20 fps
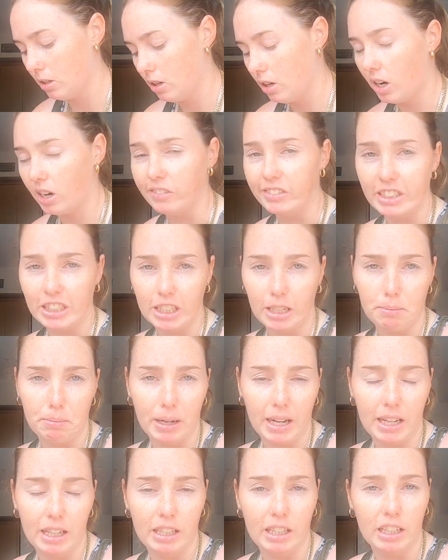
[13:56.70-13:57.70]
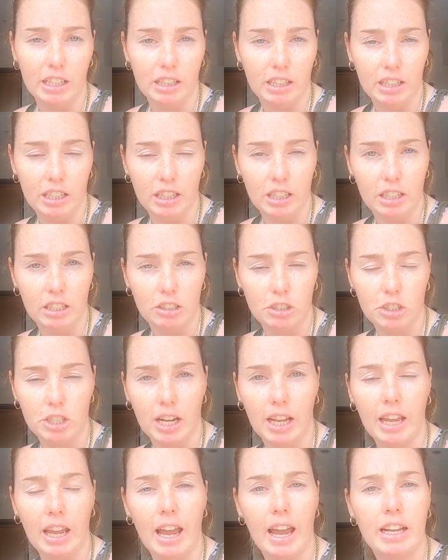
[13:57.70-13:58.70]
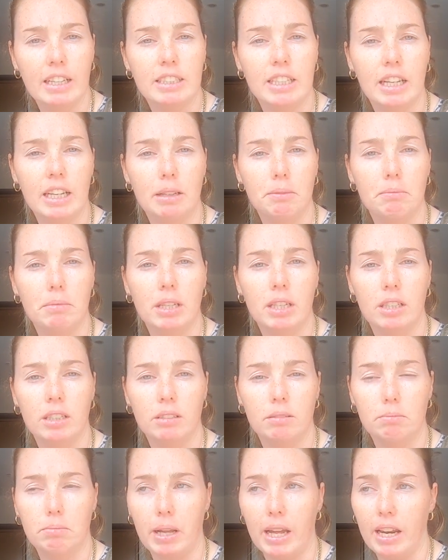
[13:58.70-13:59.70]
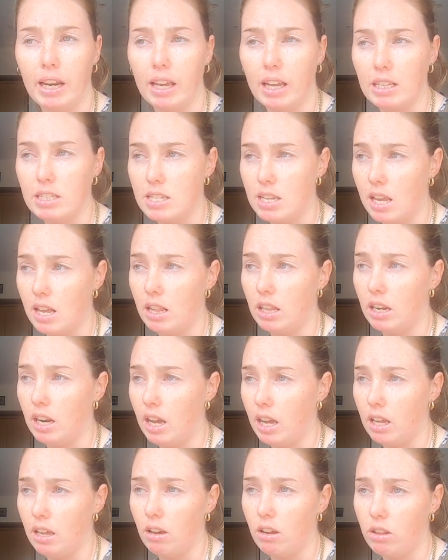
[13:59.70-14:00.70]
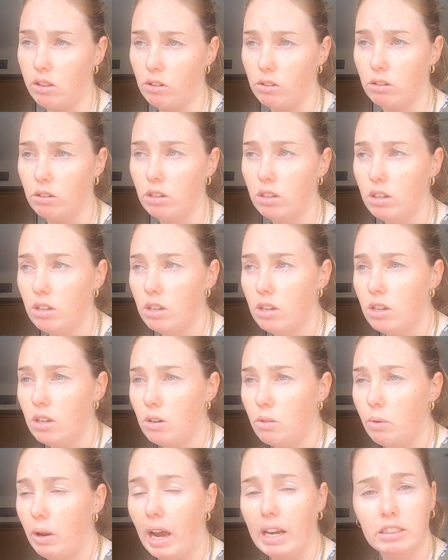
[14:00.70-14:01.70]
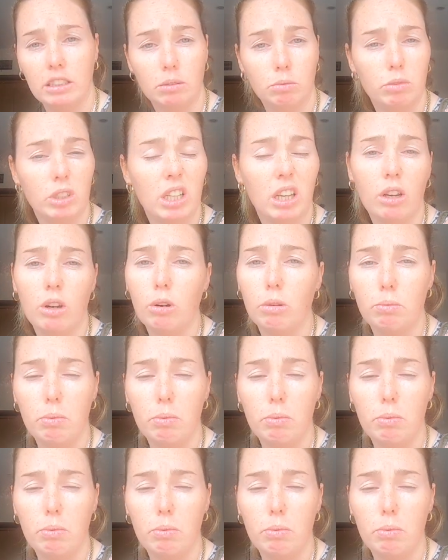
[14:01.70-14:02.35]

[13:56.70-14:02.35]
Obviously playing in the Australian A team and playing against England A, I thought we had some really good